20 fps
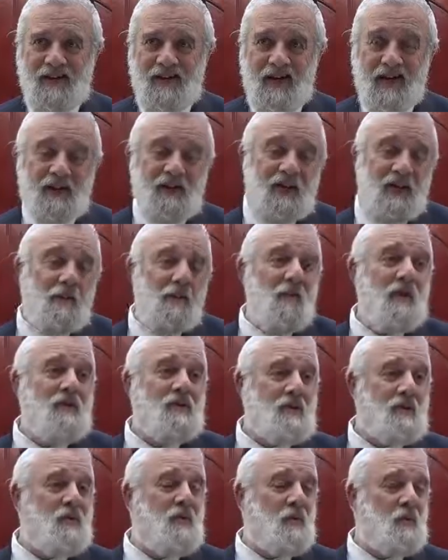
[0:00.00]
Hashem
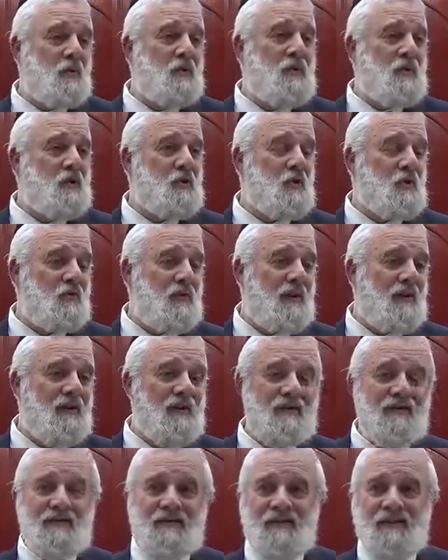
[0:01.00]
wants us to do teshuvah.
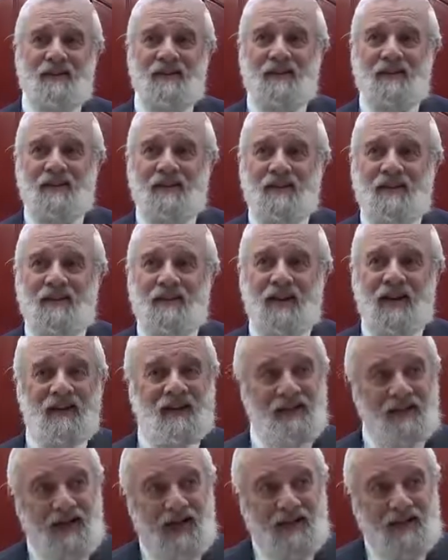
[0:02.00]
And
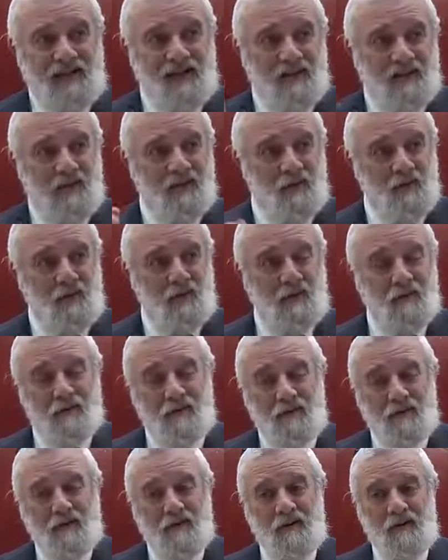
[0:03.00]
he knocks on our door.
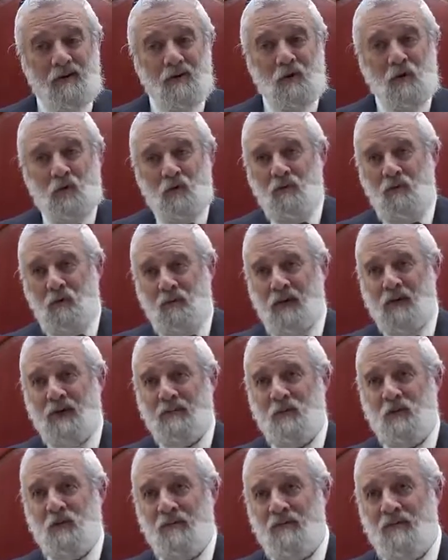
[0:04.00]
Shuvu banim
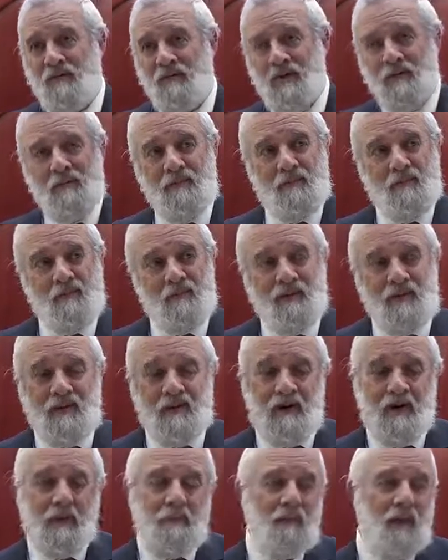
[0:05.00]
sholavim.
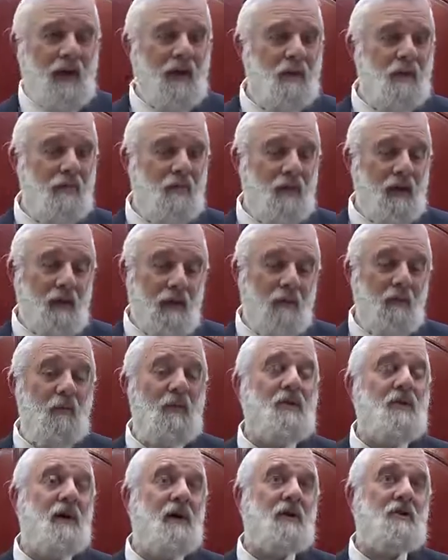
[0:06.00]
Come back to me. And we
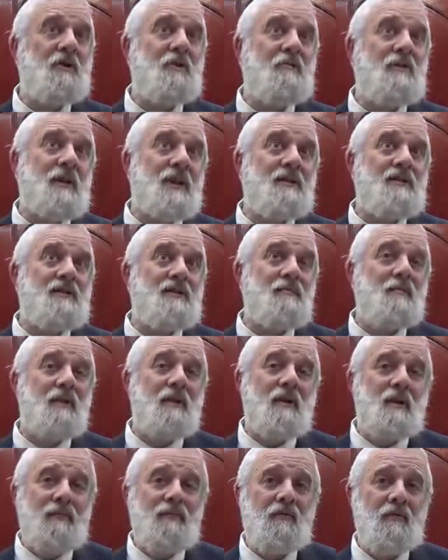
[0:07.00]
tell Hashem, yes, we'd
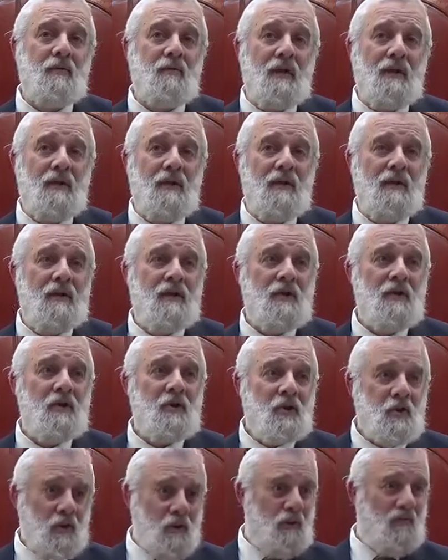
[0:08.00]
love to, but
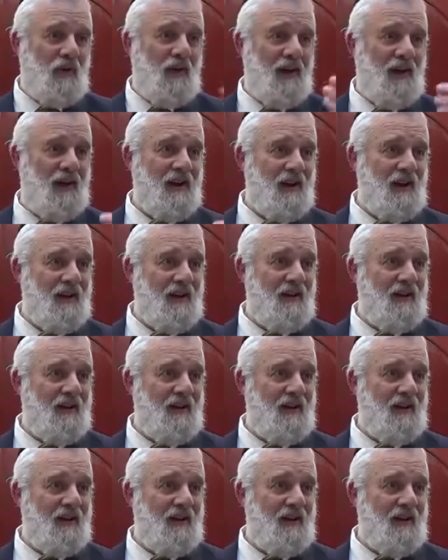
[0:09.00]
shuvah,